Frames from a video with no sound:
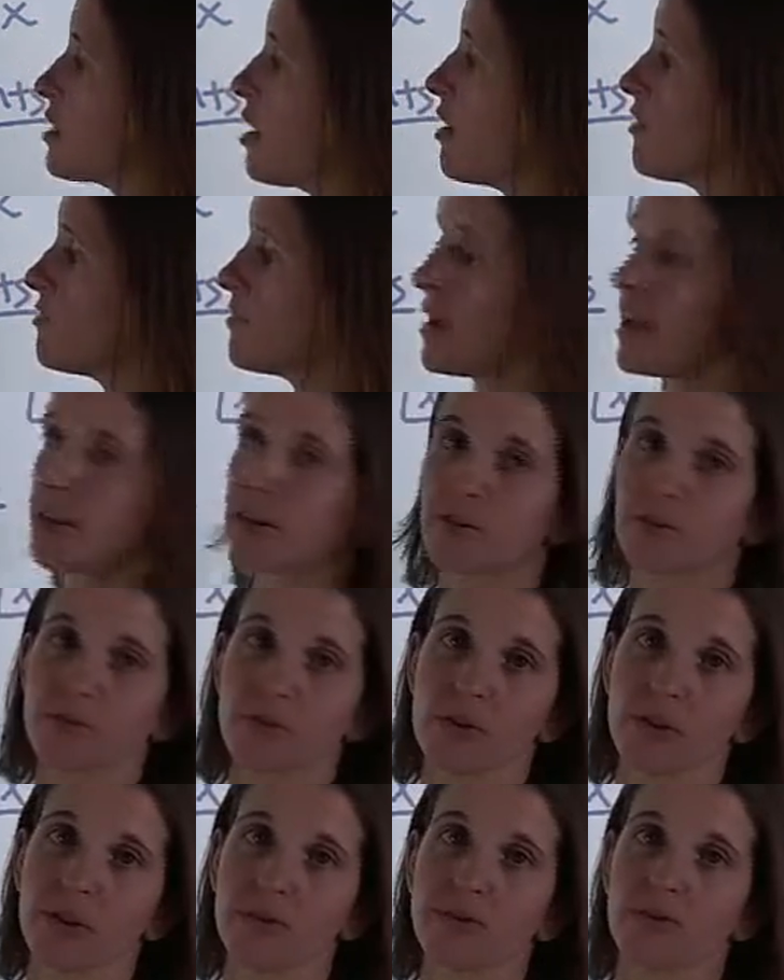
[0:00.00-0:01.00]
off my
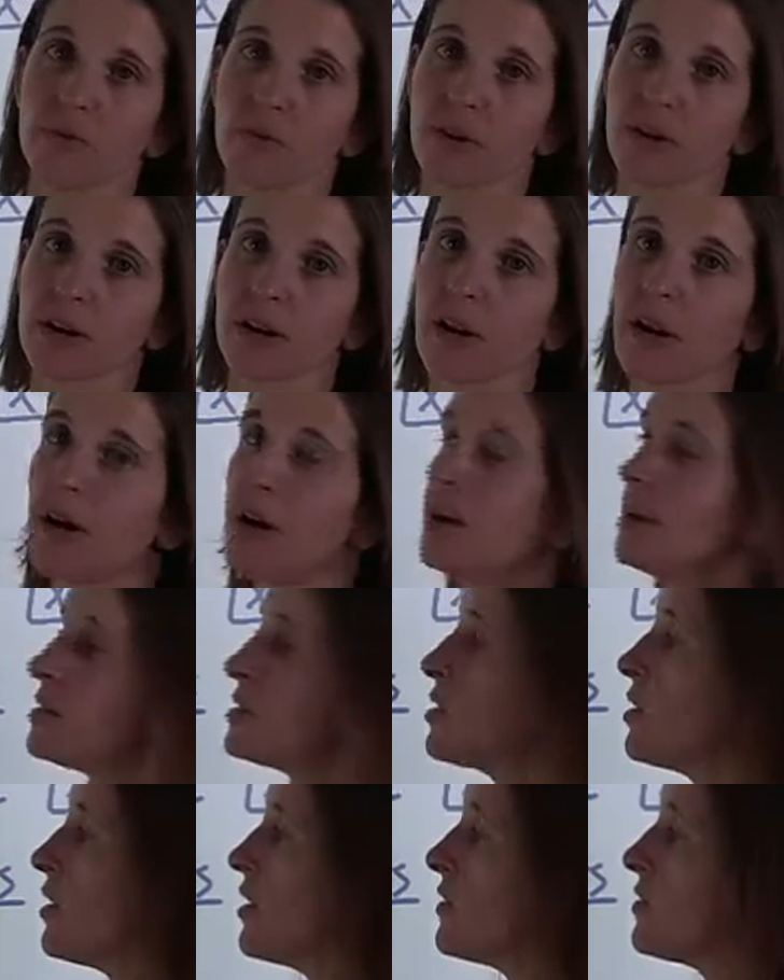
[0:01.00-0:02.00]
interval at 4.
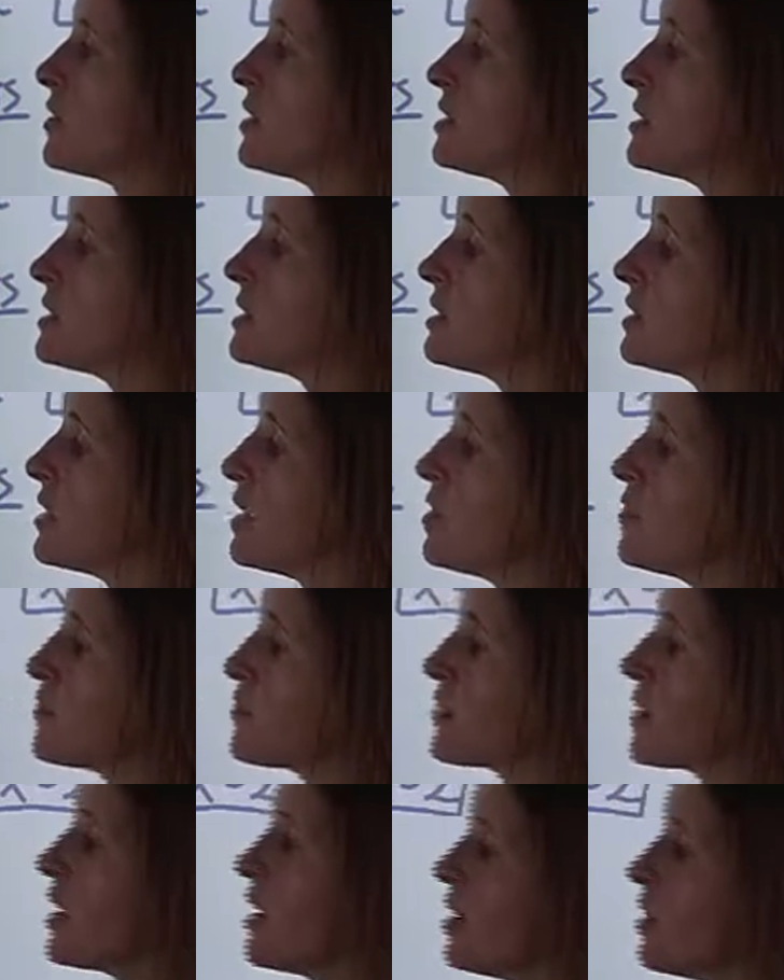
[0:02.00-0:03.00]
So I've listed
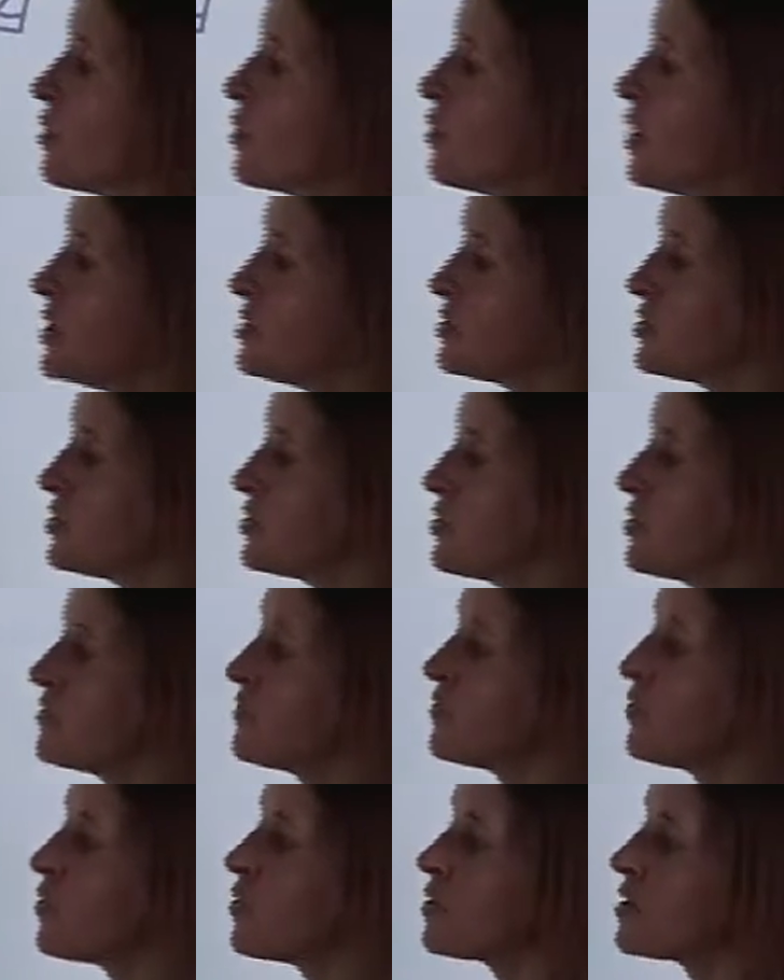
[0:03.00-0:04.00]
them 1, 2,
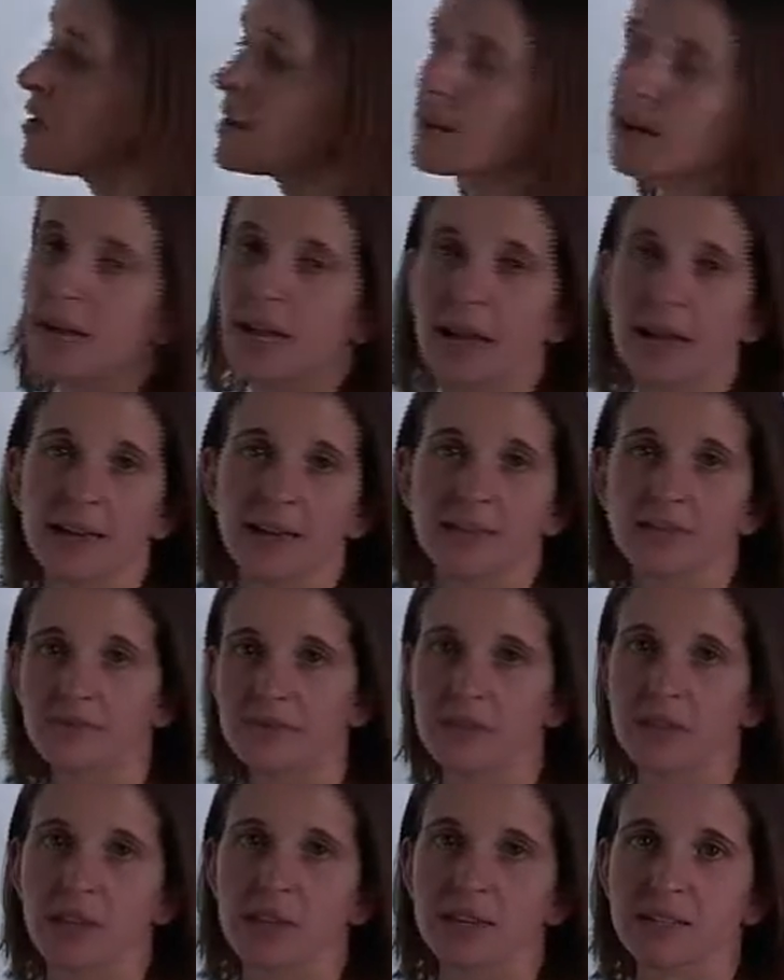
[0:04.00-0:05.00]
and 4, and I
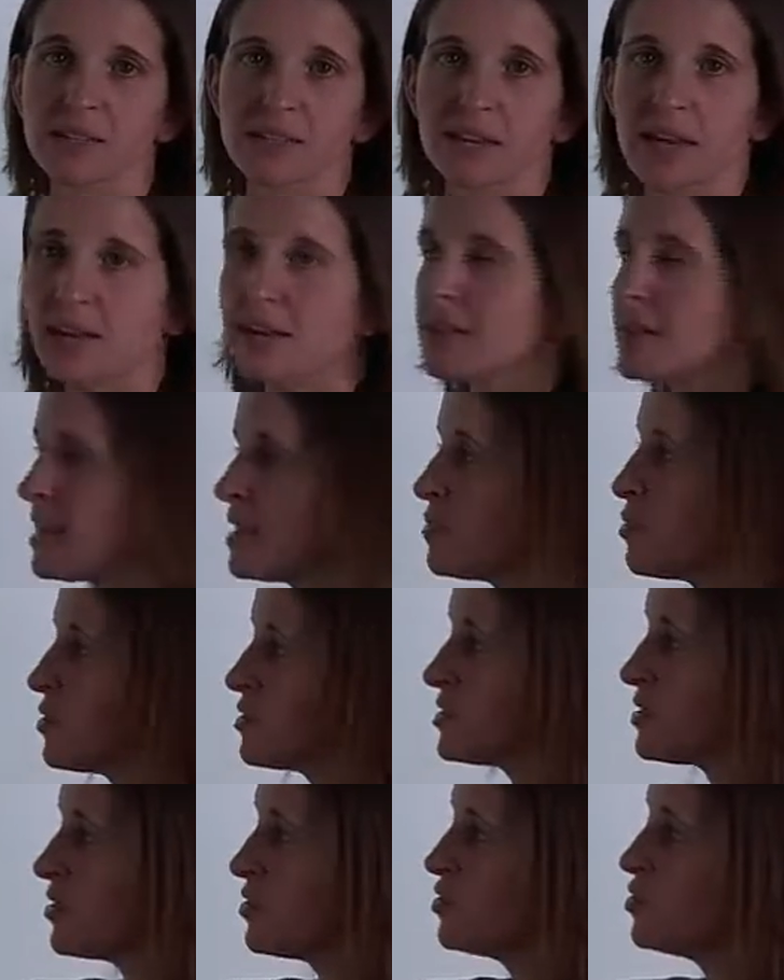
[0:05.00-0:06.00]
like to kind of label
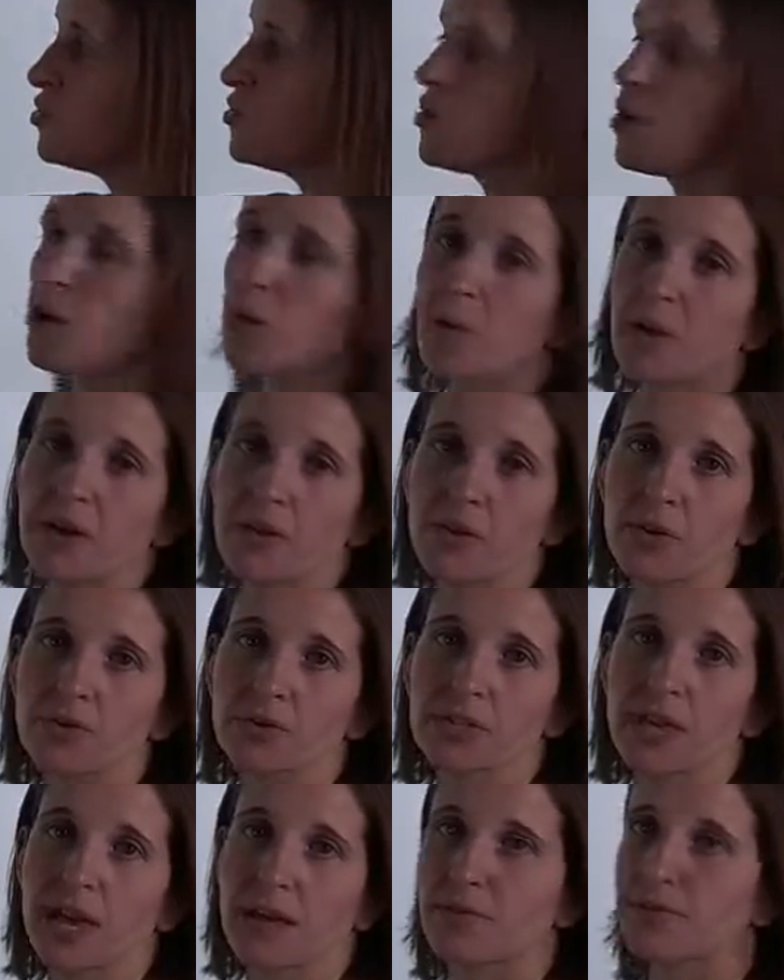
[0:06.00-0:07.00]
so you know where
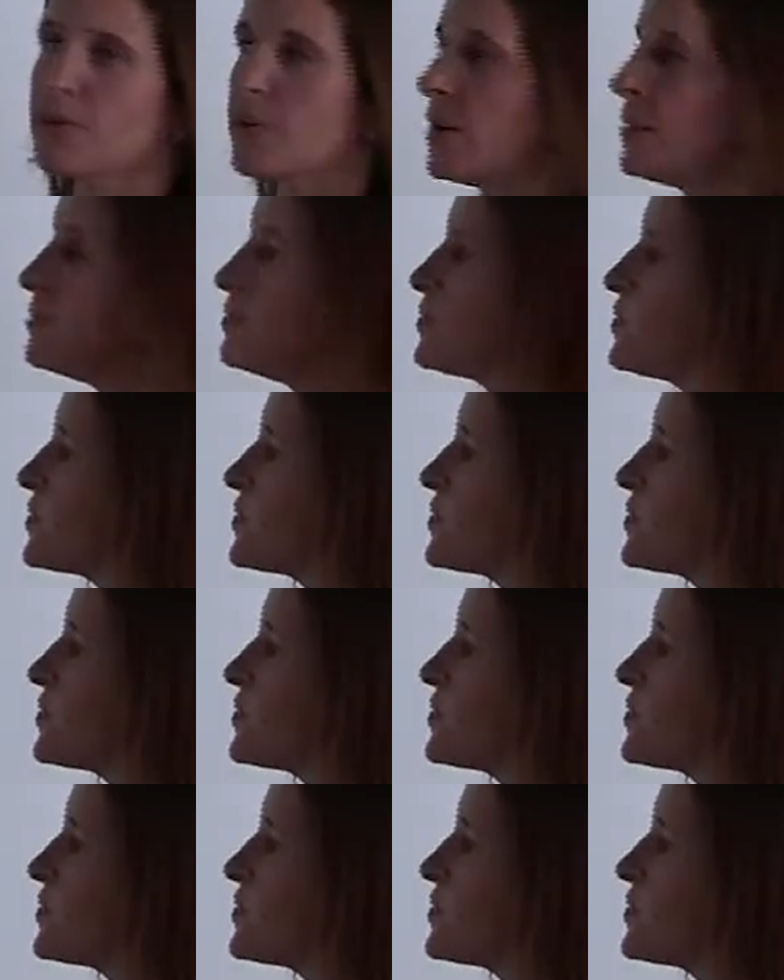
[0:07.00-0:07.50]
those came from.